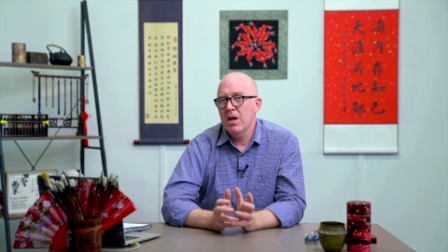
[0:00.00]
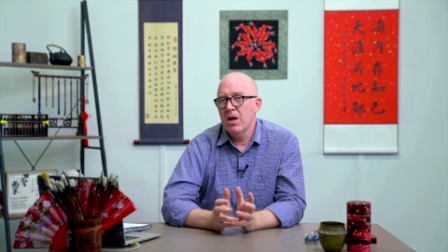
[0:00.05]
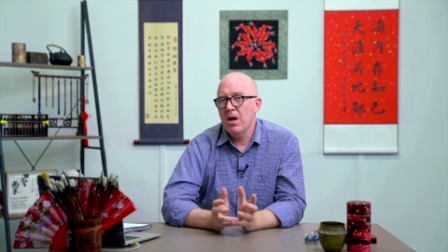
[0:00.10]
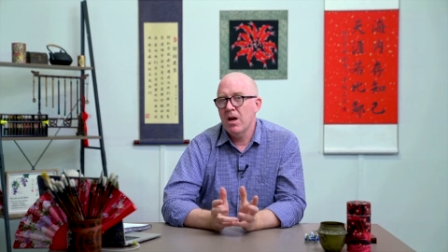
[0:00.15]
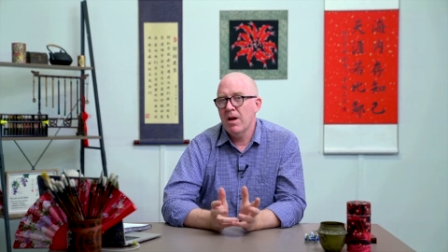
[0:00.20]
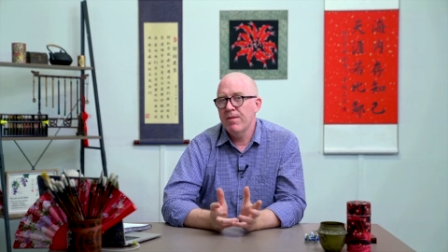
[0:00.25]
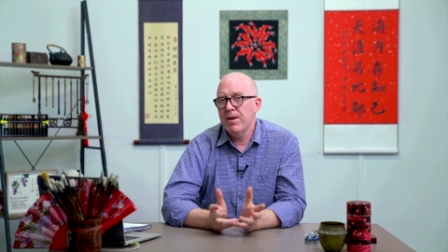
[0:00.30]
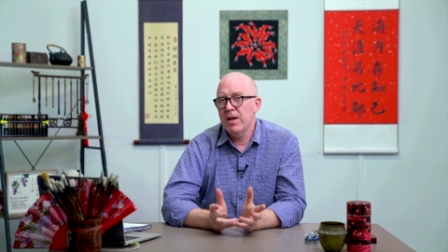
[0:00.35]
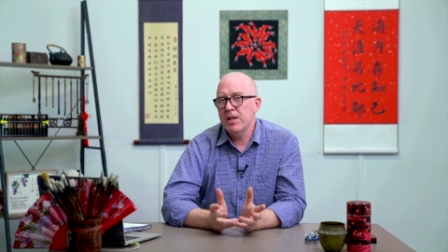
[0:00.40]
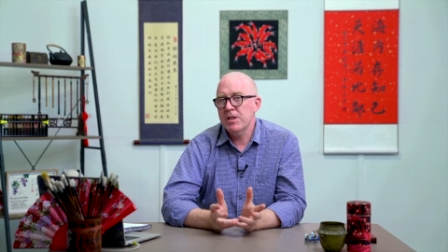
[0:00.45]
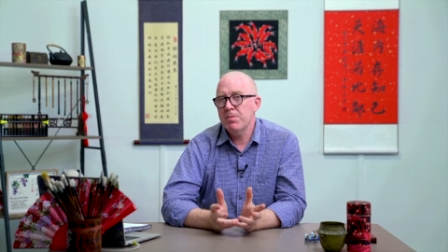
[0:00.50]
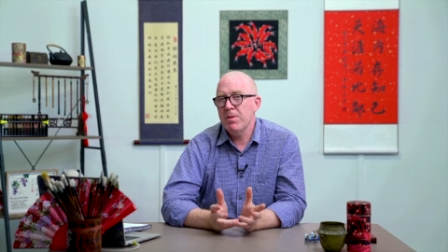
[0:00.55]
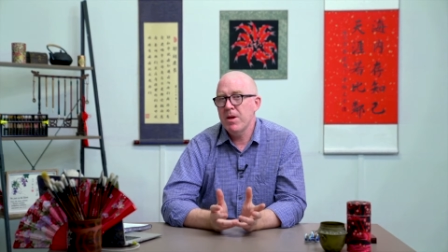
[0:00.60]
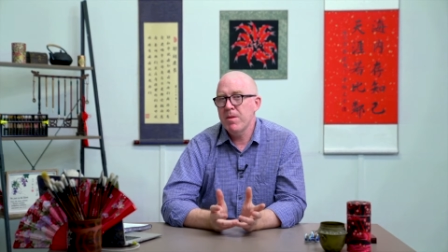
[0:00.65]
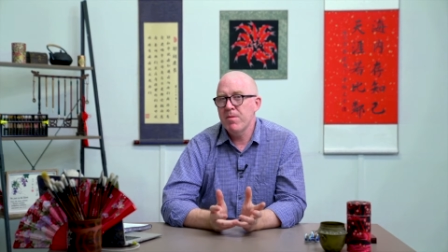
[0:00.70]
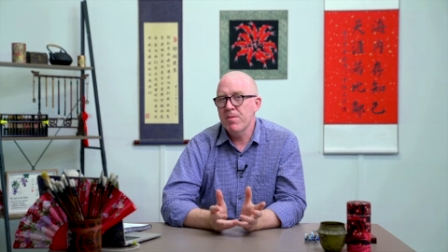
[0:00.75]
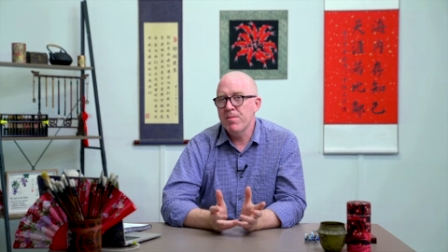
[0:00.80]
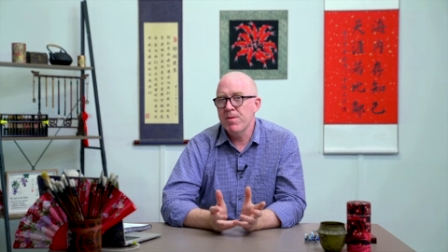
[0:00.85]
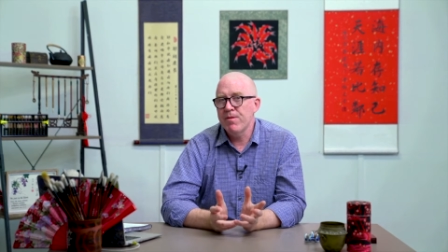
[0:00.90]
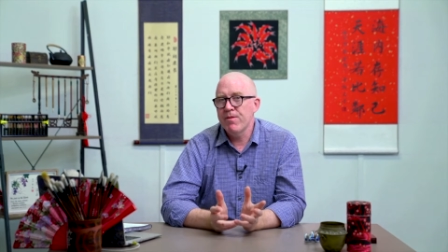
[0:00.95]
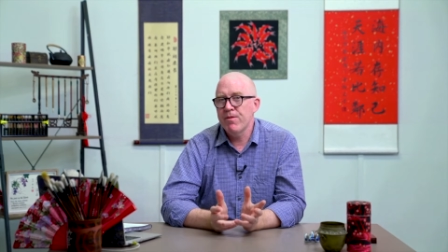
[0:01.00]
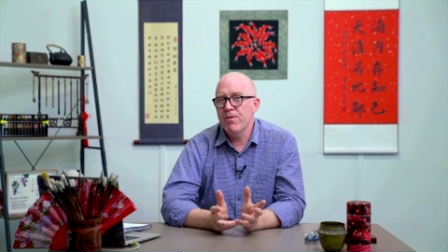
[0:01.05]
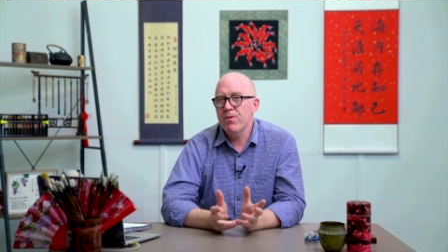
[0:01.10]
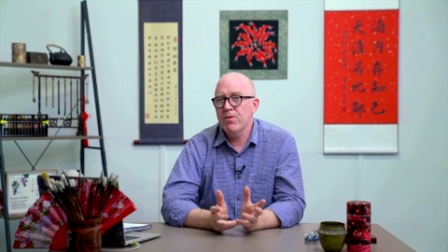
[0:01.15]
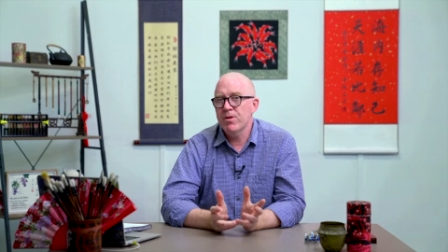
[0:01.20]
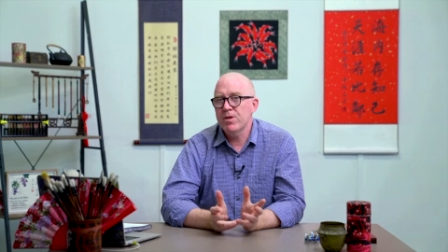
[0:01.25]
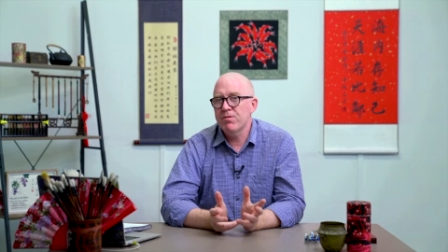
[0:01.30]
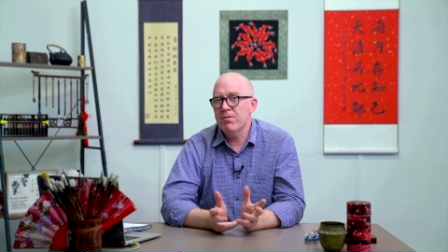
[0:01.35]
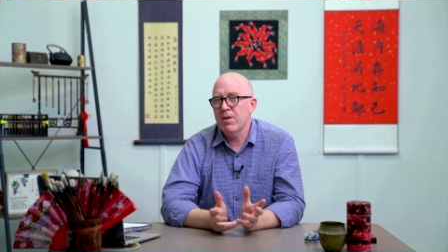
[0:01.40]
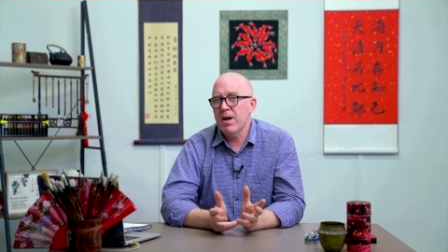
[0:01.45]
I've asked people
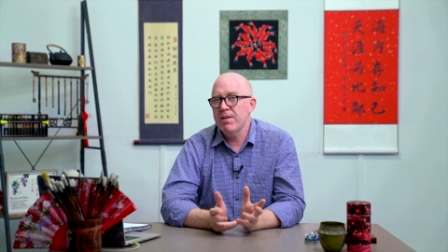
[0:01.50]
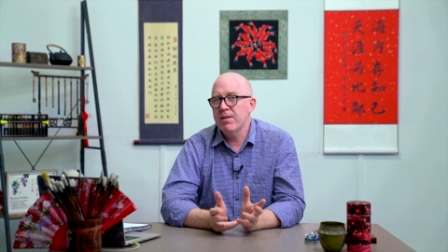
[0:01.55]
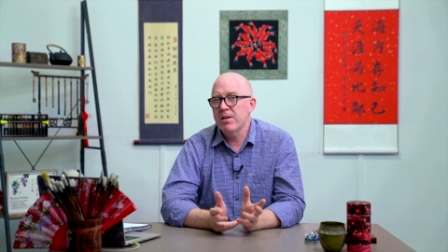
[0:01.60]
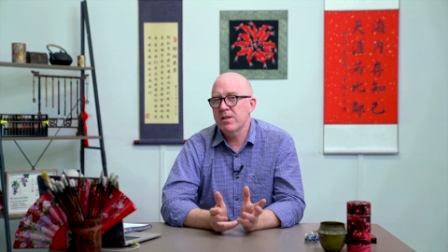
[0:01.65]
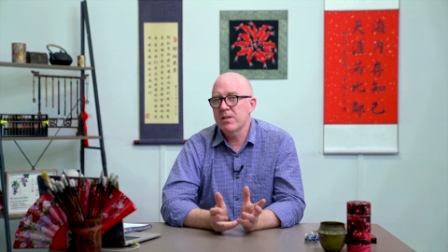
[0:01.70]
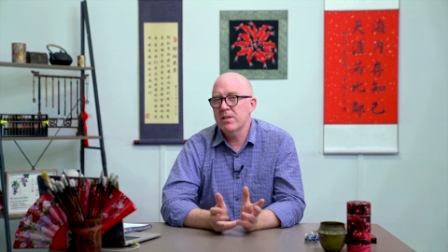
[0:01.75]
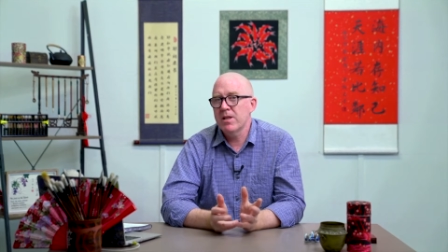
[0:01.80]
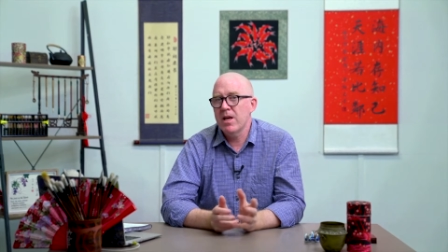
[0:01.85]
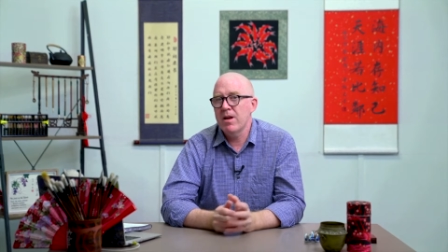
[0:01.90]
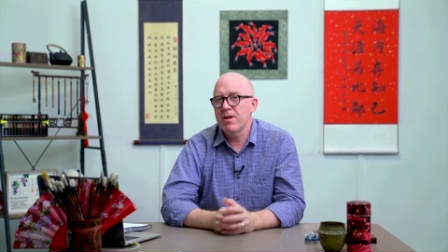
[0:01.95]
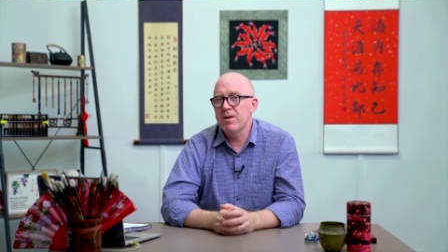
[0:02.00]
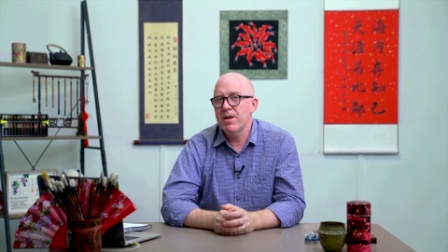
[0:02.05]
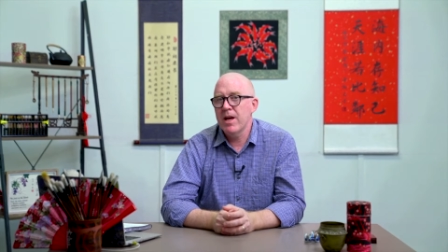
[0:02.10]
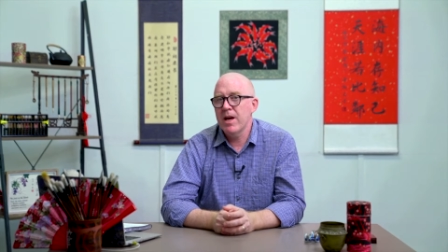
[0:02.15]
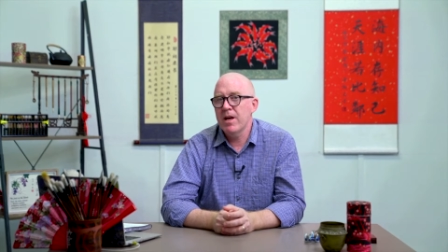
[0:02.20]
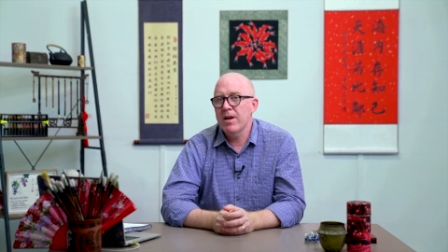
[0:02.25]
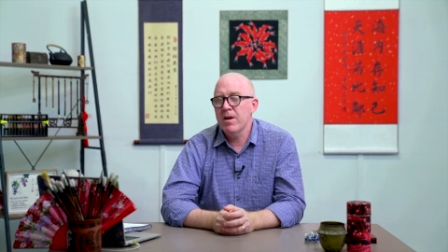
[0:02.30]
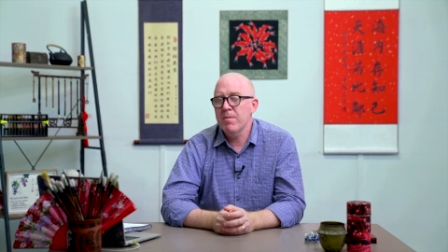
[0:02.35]
before to write this sound down,